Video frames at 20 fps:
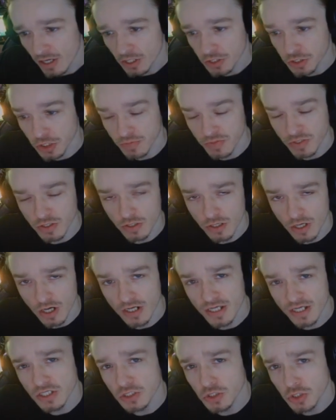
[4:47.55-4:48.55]
So if you're
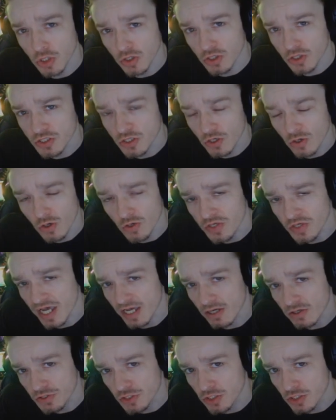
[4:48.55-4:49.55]
on controller and you hold
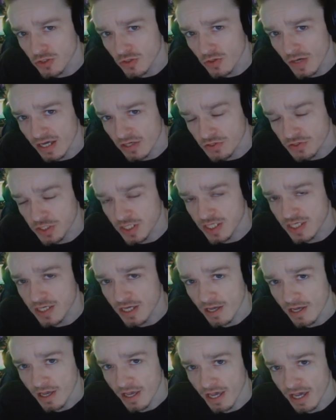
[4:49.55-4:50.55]
L2, LT,
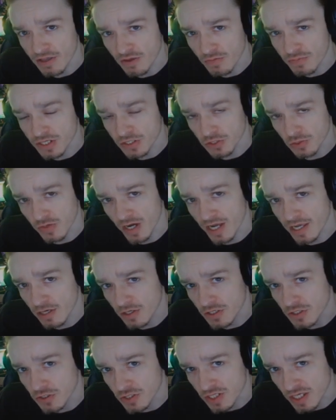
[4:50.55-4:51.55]
and you press right
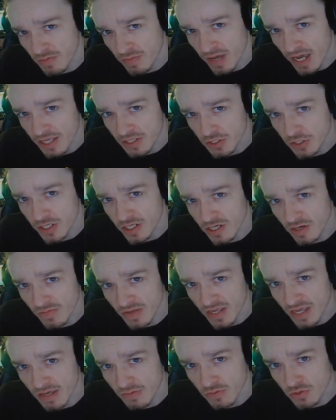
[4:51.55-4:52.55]
on your D-pad, you're going to
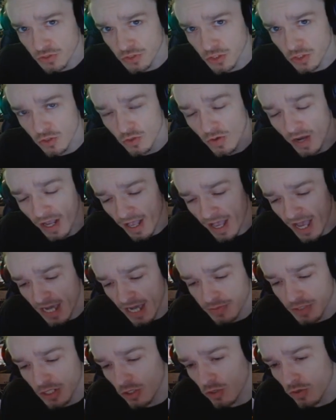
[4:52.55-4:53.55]
be able to
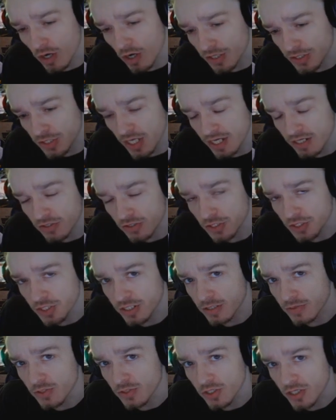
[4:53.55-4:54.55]
have a crosshair instead
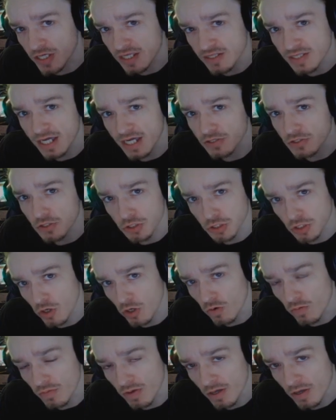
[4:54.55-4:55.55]
of looking down your
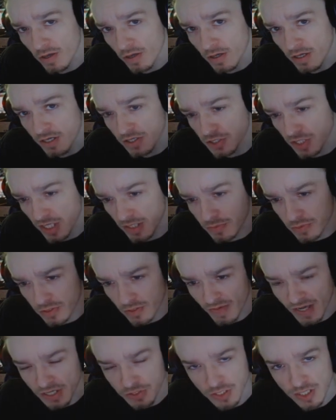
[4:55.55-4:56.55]
scope. Same for
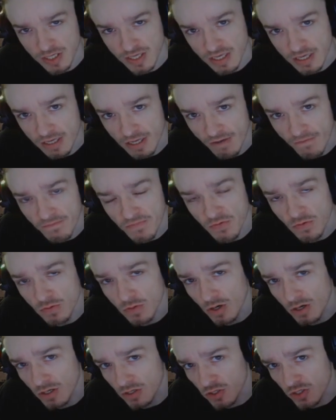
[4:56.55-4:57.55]
mouse and key. If you
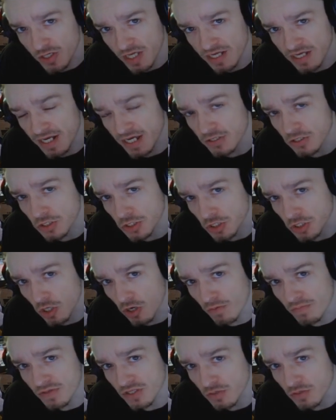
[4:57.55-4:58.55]
are looking down your
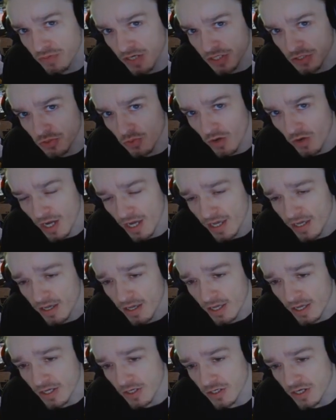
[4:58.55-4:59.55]
scope and you press Y,
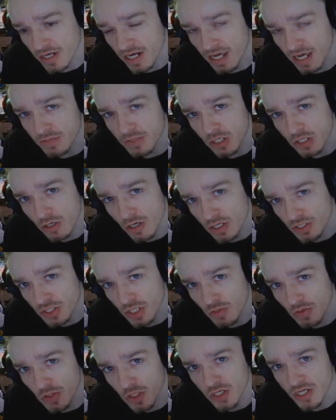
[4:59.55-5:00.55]
you're going to have a
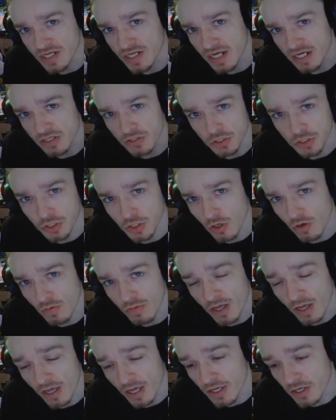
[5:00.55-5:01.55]
crosshair while looking down your scope.
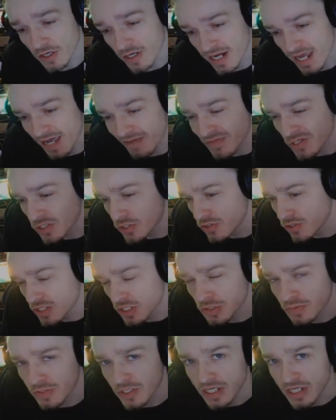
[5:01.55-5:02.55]
You're going to have to do
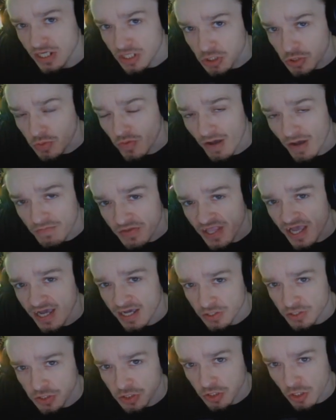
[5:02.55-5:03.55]
this for each weapon that
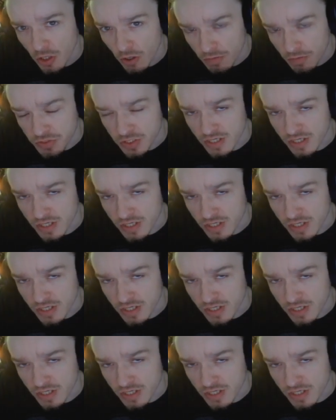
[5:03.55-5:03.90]
has a scope.